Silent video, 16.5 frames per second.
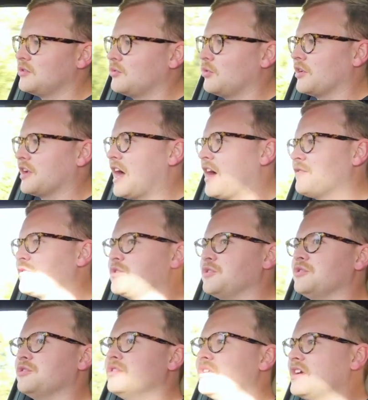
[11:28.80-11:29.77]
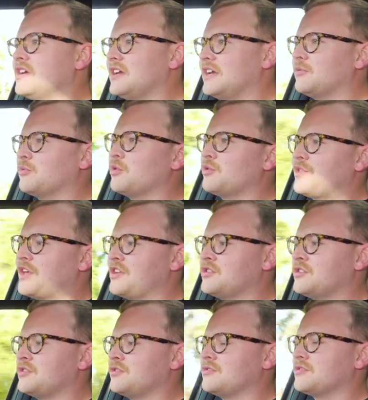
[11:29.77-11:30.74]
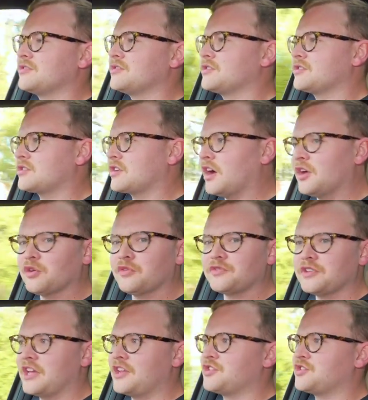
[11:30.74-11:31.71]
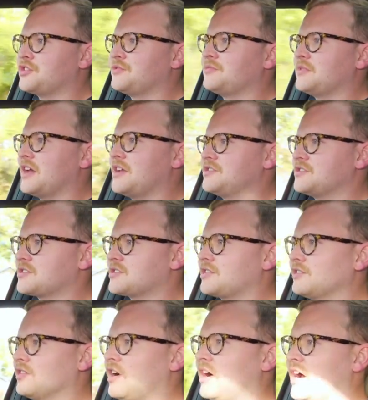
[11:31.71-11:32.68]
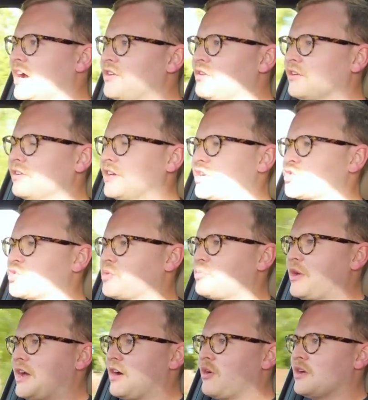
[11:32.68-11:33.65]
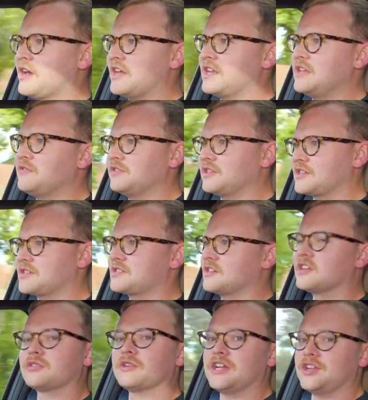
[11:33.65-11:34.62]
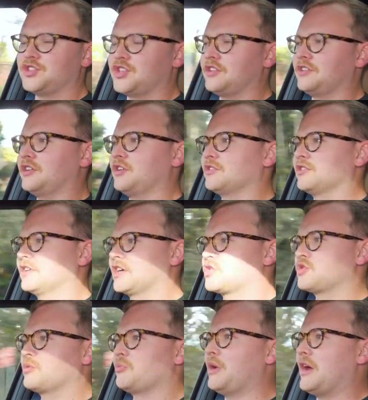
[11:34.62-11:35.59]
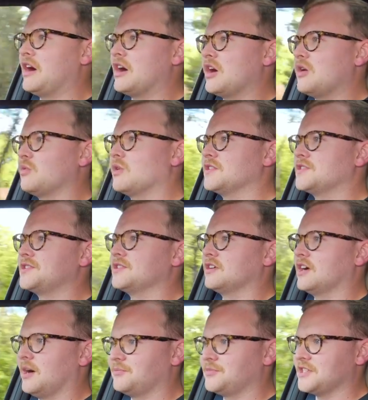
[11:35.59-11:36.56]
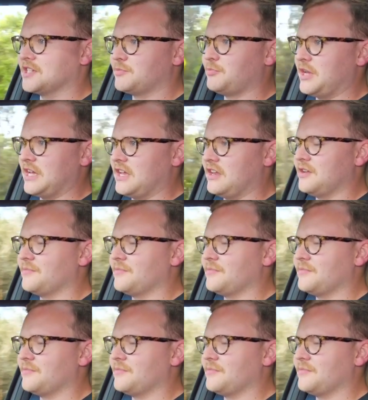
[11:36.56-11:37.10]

what have you, it will then cut off the engine and just glide on electric power and even accelerate gently on electric power once you're up to speed.